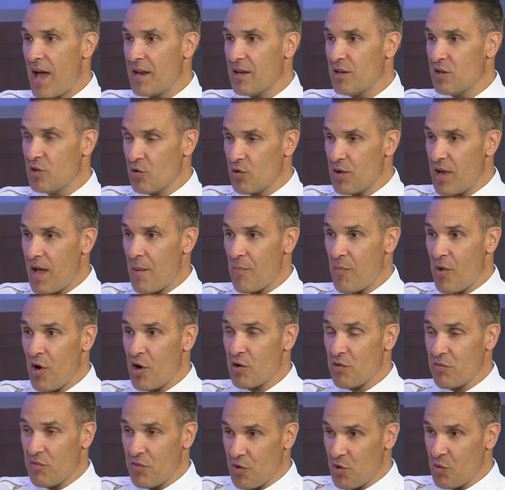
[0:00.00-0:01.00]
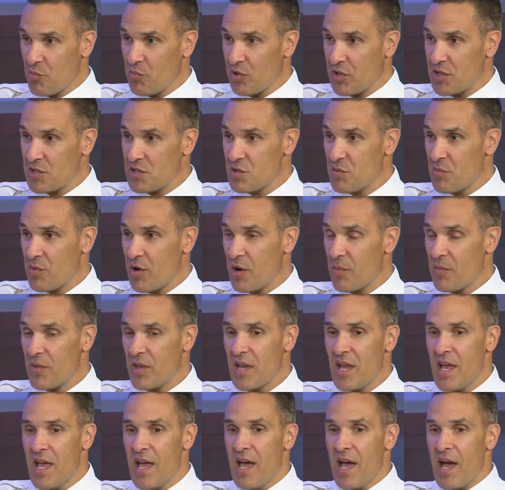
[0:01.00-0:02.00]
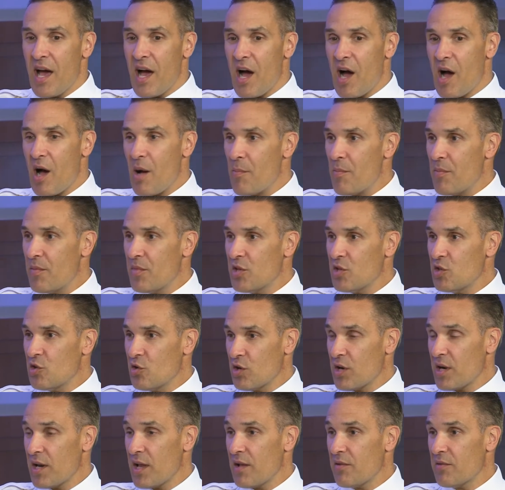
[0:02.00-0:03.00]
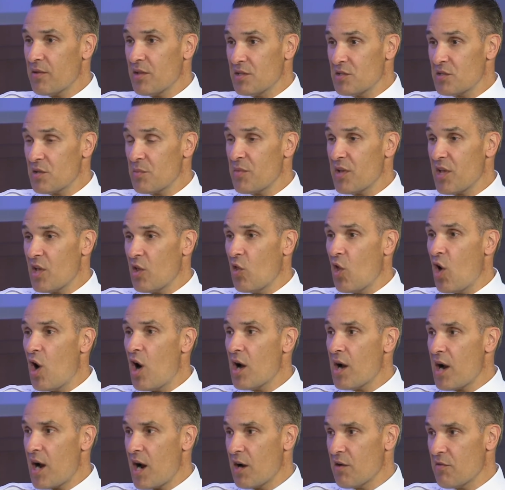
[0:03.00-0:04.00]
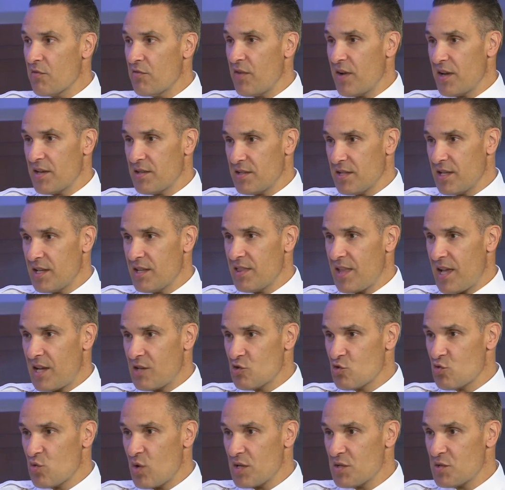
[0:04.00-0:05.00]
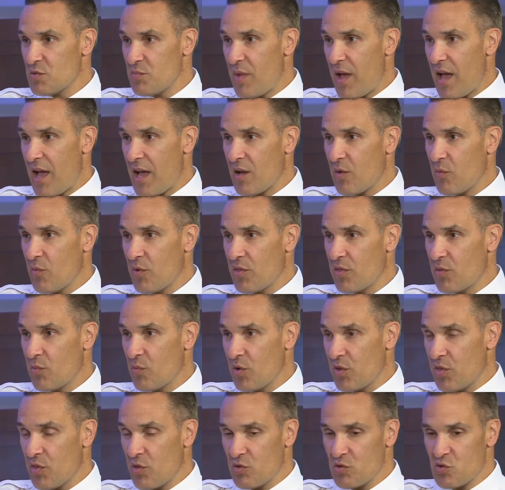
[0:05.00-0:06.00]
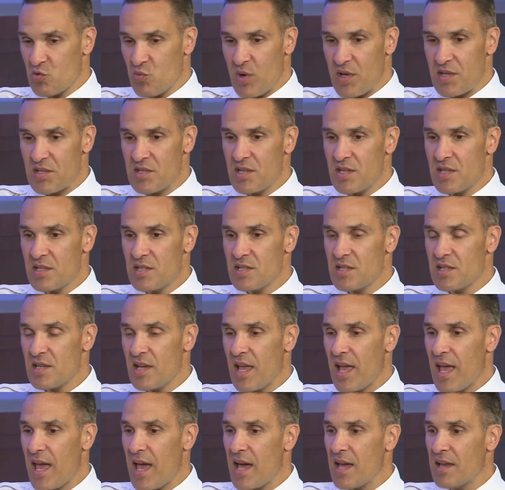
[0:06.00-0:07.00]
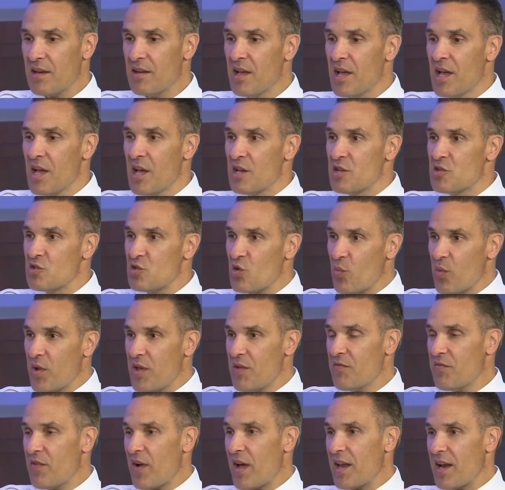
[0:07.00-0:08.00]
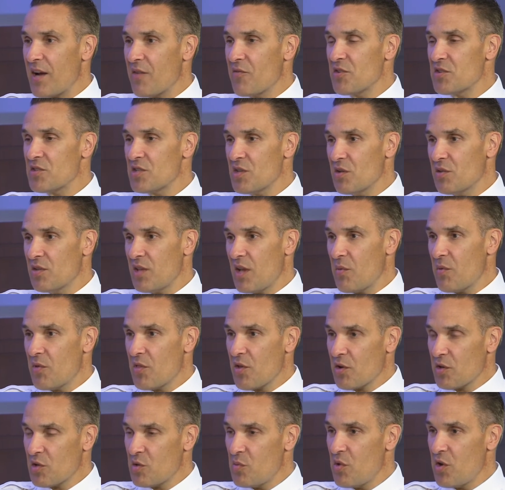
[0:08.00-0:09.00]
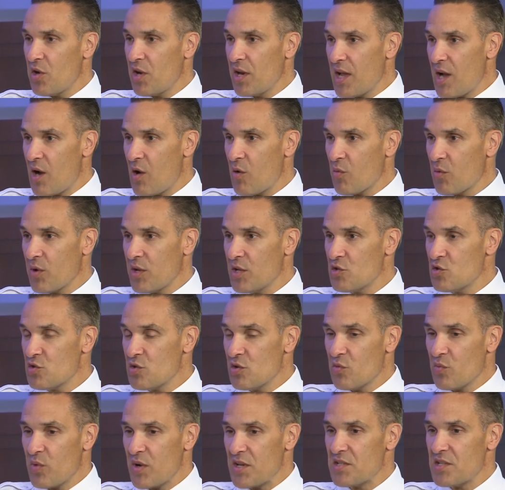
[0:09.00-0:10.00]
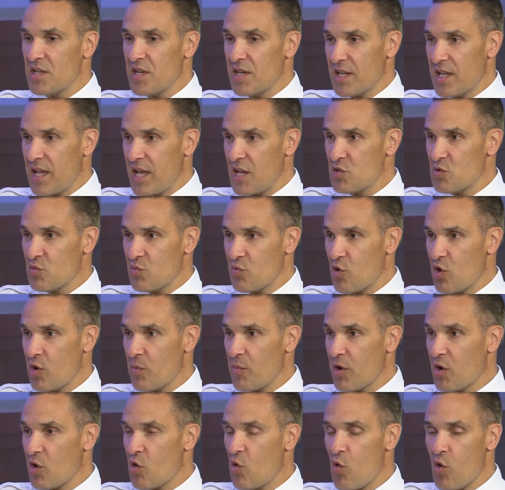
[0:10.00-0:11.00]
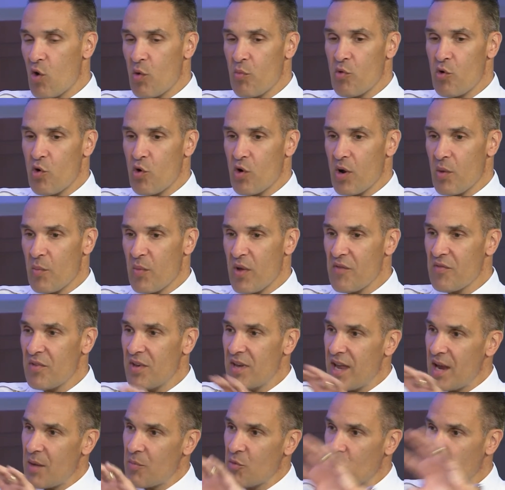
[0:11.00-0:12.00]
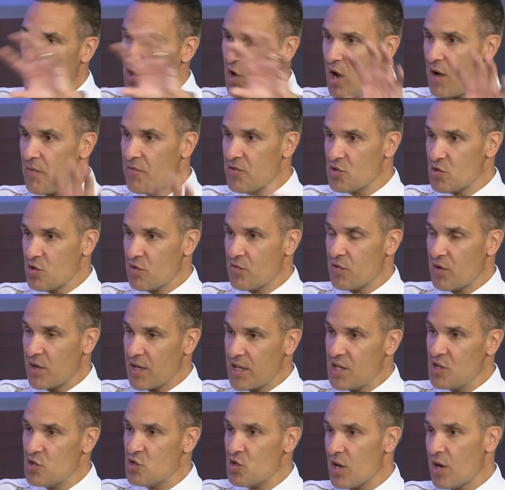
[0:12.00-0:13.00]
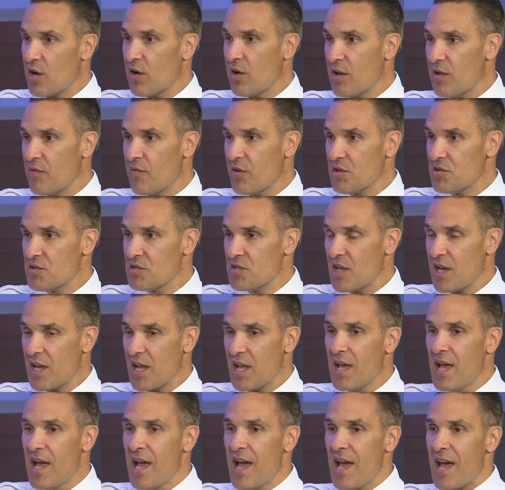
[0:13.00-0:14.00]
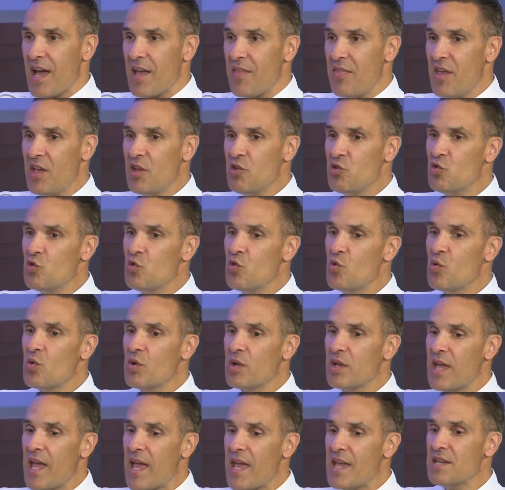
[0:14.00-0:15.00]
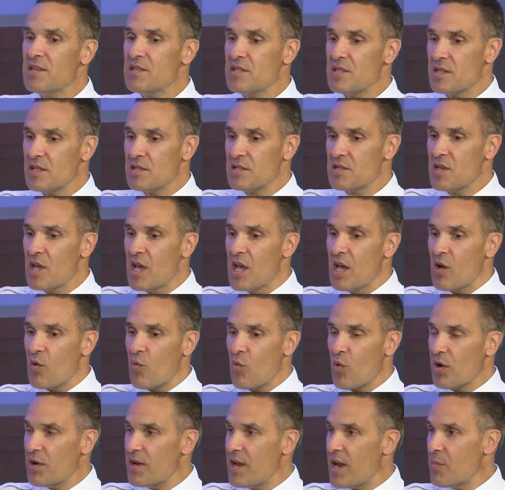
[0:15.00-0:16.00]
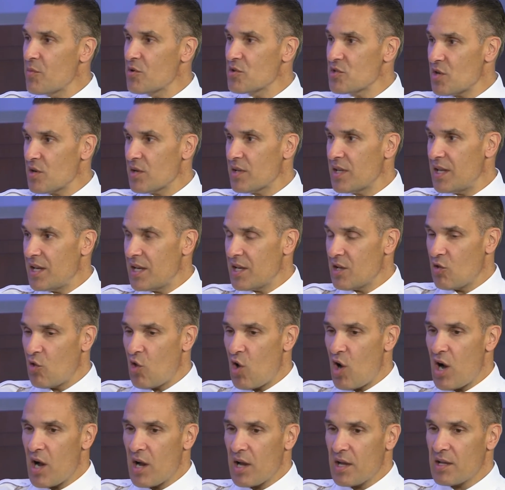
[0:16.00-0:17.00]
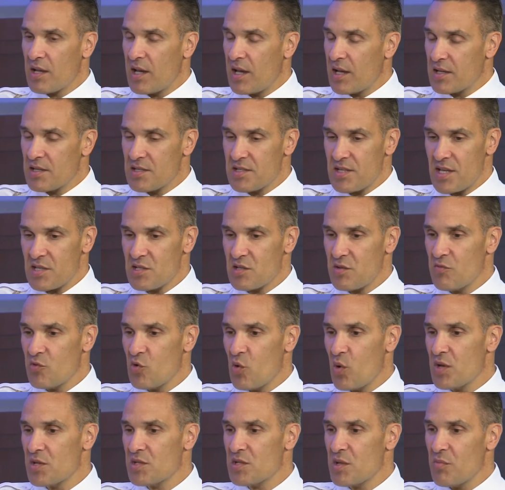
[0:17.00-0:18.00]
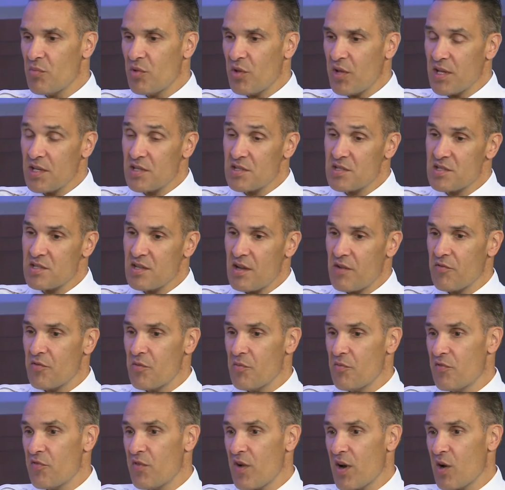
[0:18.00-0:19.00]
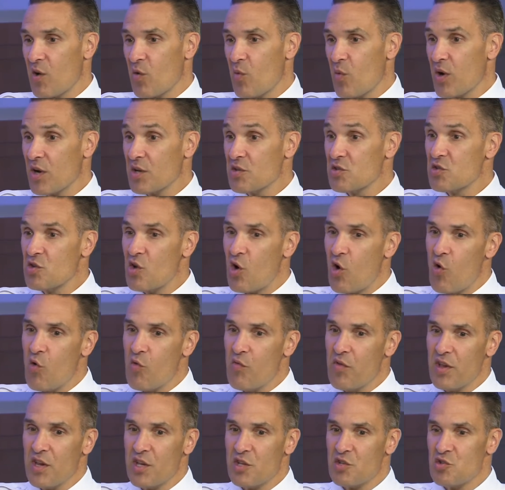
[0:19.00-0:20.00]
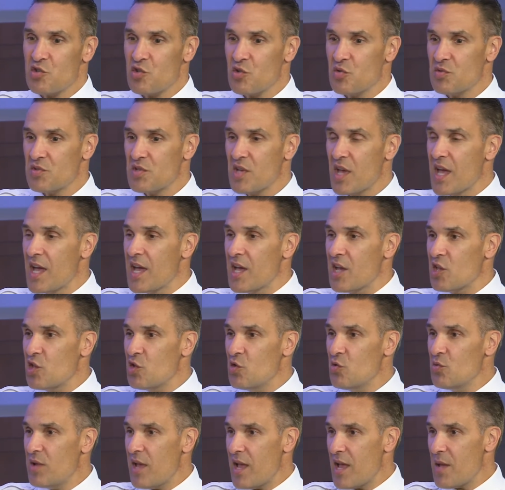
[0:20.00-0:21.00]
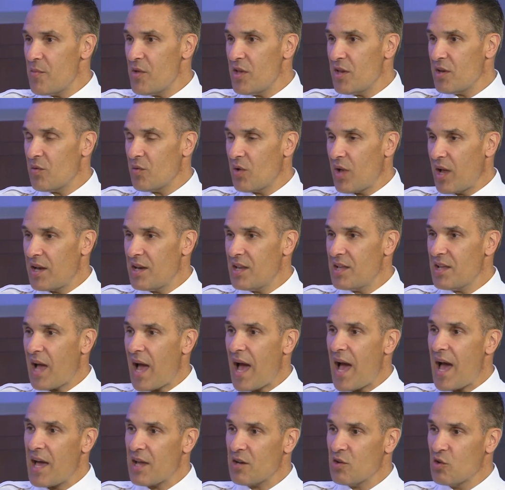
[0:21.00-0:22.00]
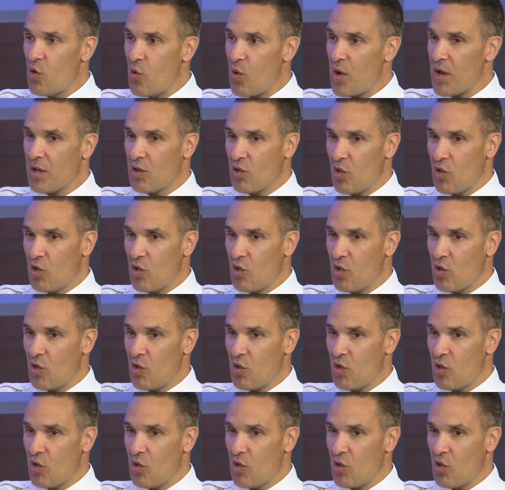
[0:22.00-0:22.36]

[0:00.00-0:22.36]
you're not part of their police department, it's gonna be a long, hard fight to get that trust back with those residents. And so we fight every single day with our community outreach and resident engagement program, our core program. We have a neighborhood officer for each area of our city, and they do cases where neighbors aren't getting along, excessive noise complaints, stuff from fireworks, COVID issues, you name it, any ongoing